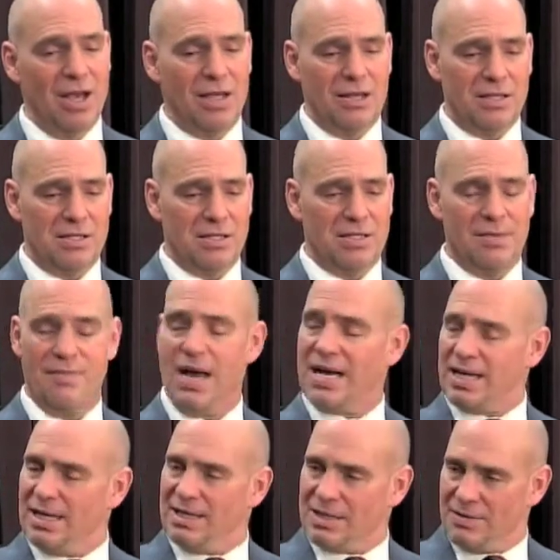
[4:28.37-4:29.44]
this is a
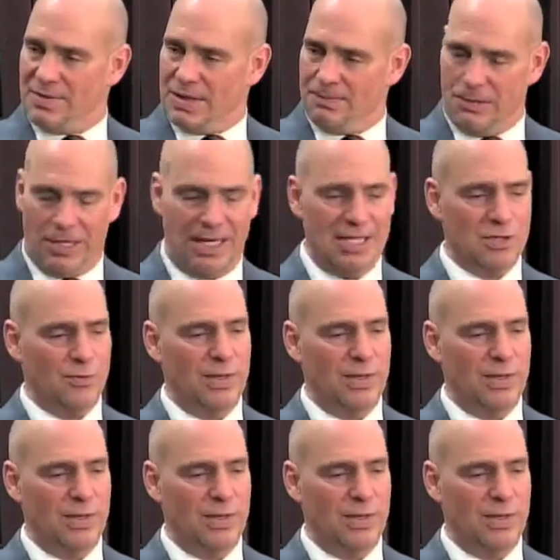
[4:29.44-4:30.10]
mechanism in place.